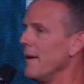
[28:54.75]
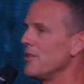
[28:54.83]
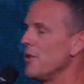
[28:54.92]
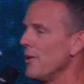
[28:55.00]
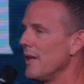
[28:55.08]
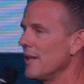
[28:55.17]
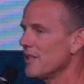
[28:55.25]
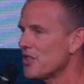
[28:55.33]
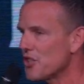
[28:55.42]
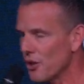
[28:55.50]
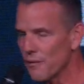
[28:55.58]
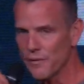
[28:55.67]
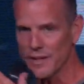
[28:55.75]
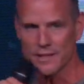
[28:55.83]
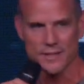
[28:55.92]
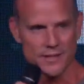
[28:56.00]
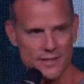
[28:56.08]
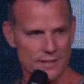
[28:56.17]
to the
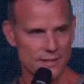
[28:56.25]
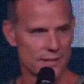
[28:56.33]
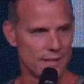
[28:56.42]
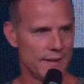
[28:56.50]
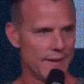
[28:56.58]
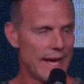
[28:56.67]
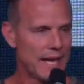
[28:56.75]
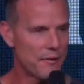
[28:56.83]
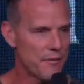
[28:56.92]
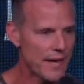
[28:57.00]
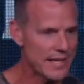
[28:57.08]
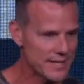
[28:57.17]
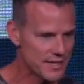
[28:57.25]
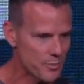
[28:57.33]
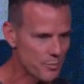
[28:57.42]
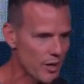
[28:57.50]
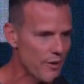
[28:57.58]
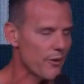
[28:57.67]
surface and he fights his
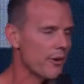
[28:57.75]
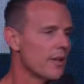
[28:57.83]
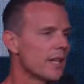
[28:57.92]
brother,